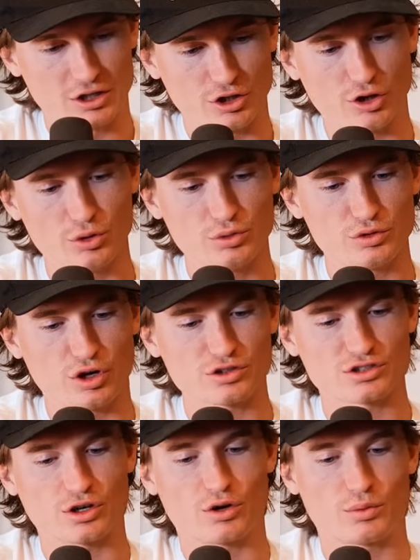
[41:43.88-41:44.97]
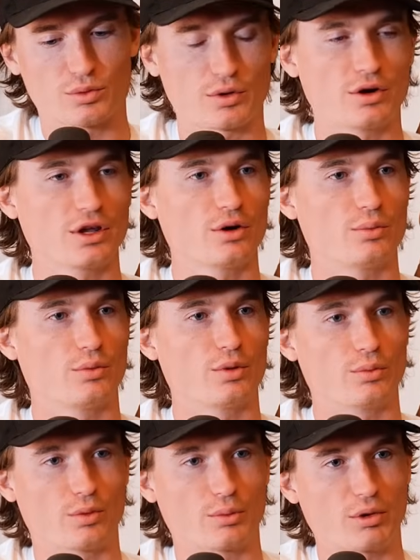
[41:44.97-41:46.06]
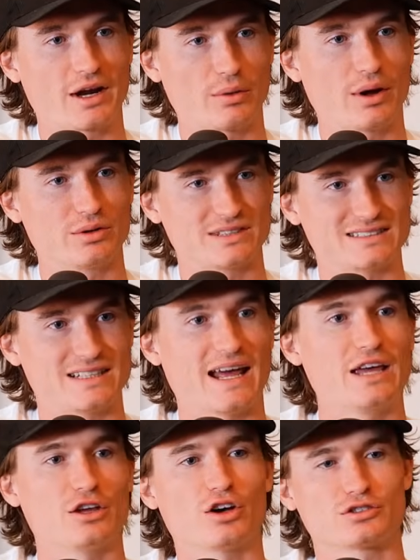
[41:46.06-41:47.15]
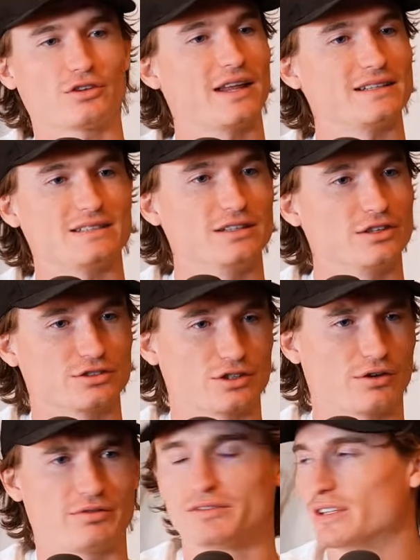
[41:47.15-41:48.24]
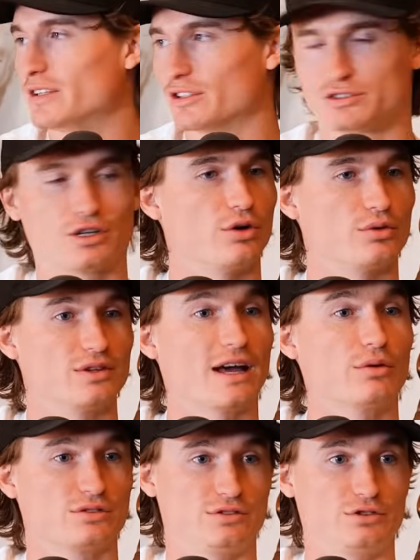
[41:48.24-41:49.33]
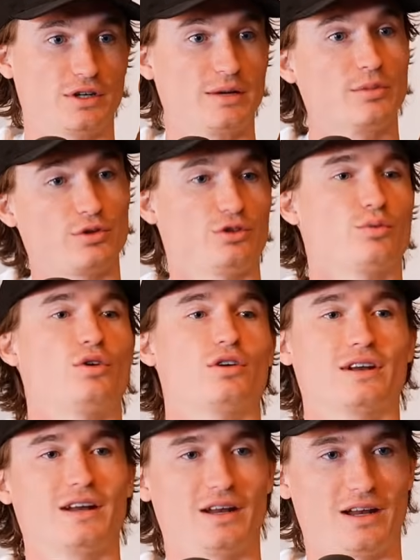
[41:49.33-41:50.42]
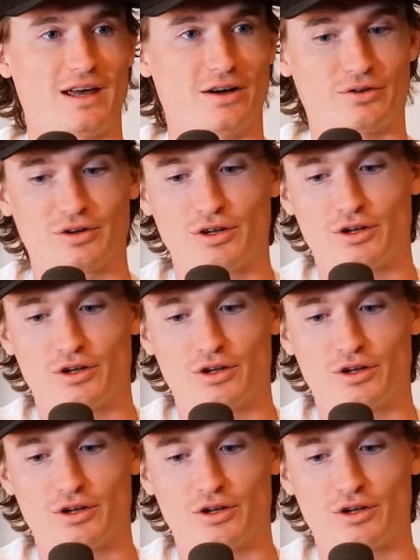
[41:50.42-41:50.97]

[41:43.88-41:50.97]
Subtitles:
Y'all saw what Rodeo, where Breakaway was at today. Y'all saw that 10 years ago, 15 years ago. That was the dream, and you're walking in it now.